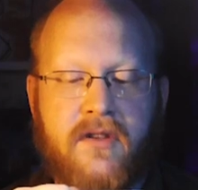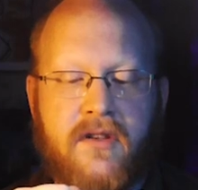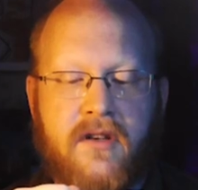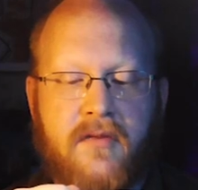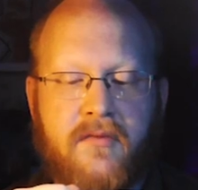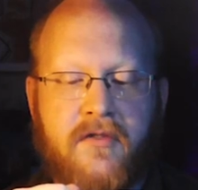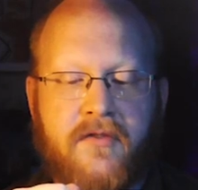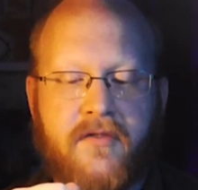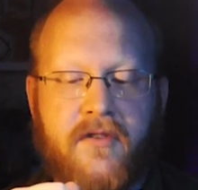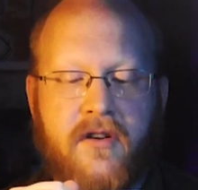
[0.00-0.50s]
equal
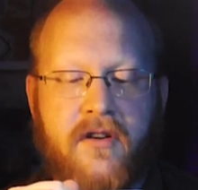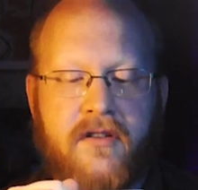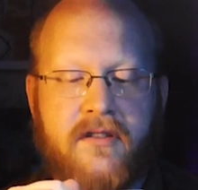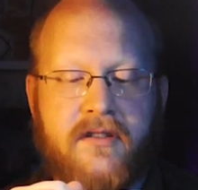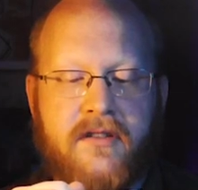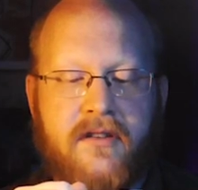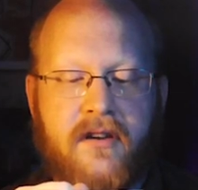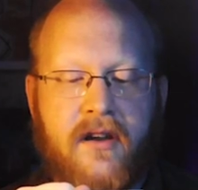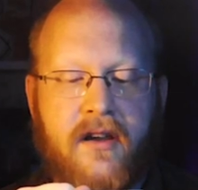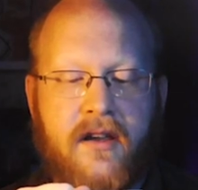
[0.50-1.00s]
to the number
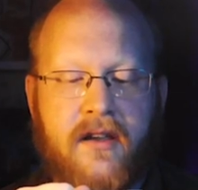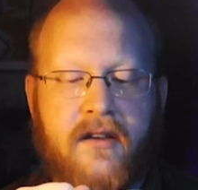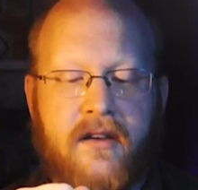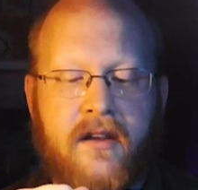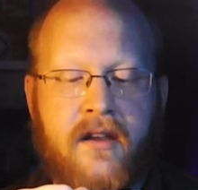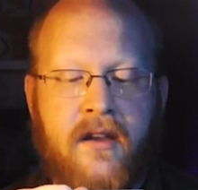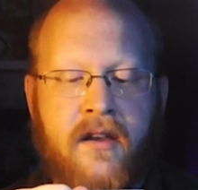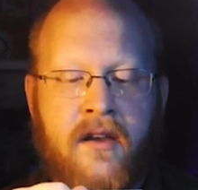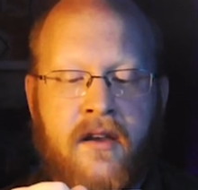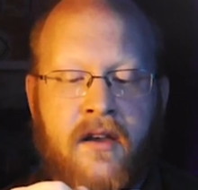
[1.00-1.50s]
of cards in your
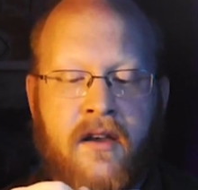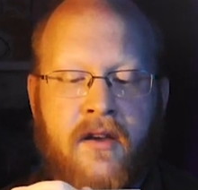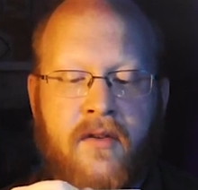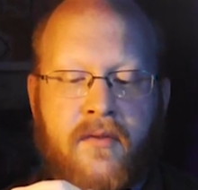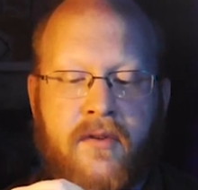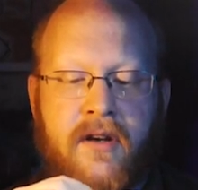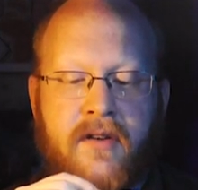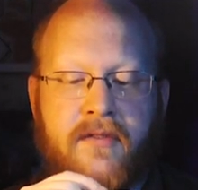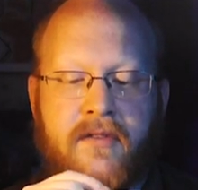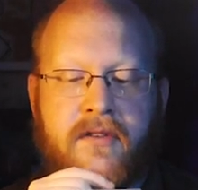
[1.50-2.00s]
hand.
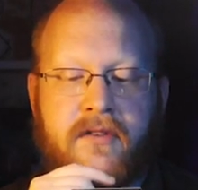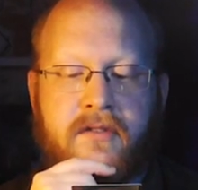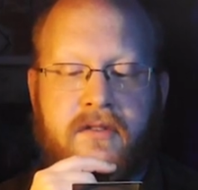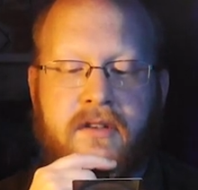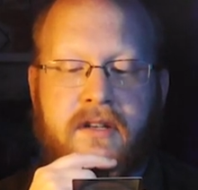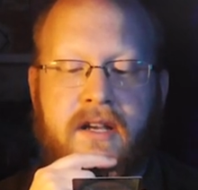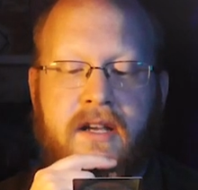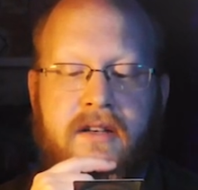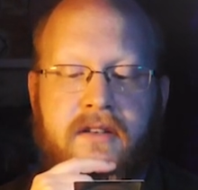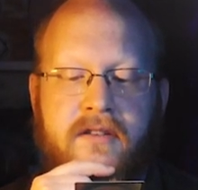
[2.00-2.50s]

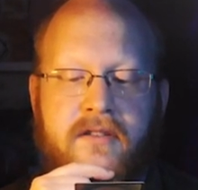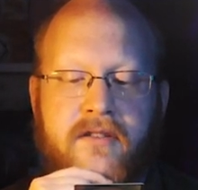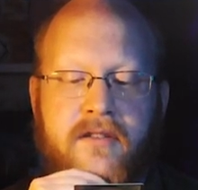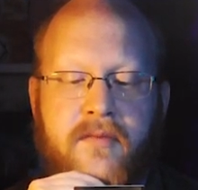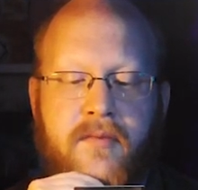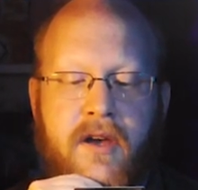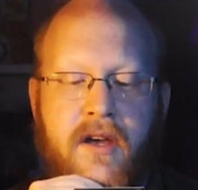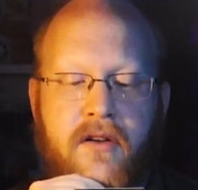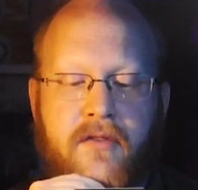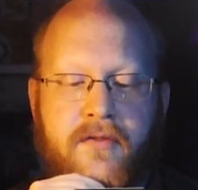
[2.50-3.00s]
Whenever Dugan
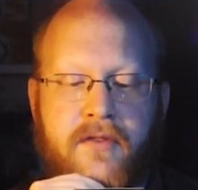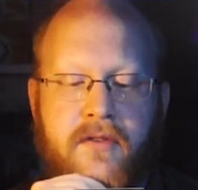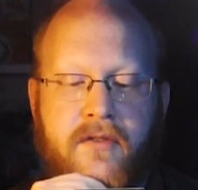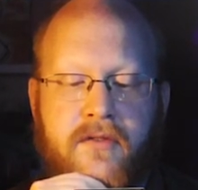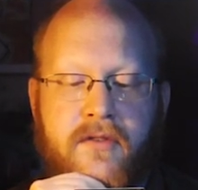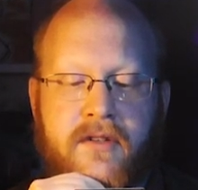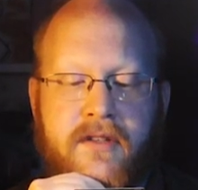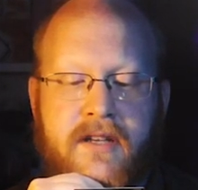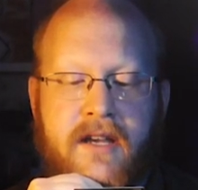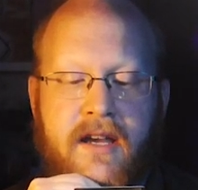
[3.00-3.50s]
enters the
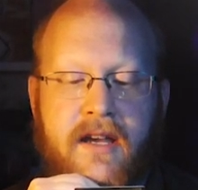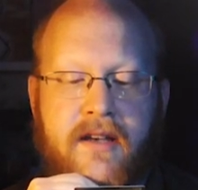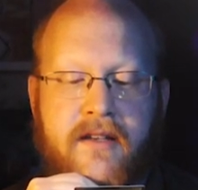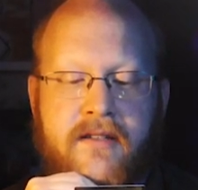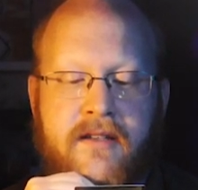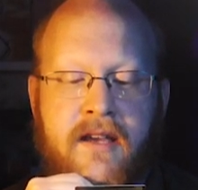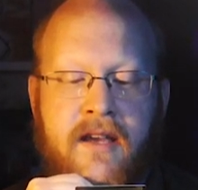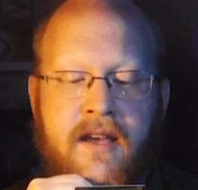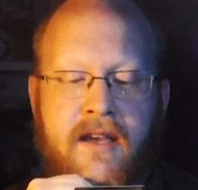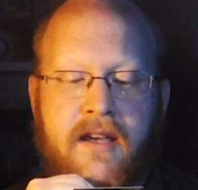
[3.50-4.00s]
battlefield or
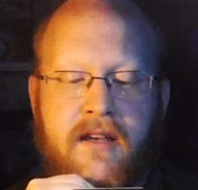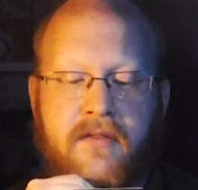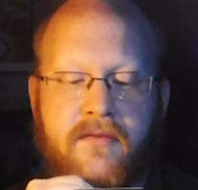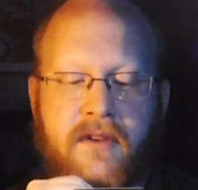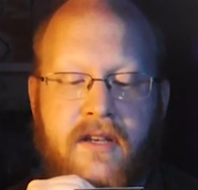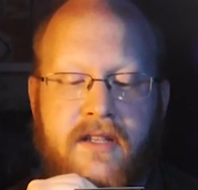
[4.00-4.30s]
attacks,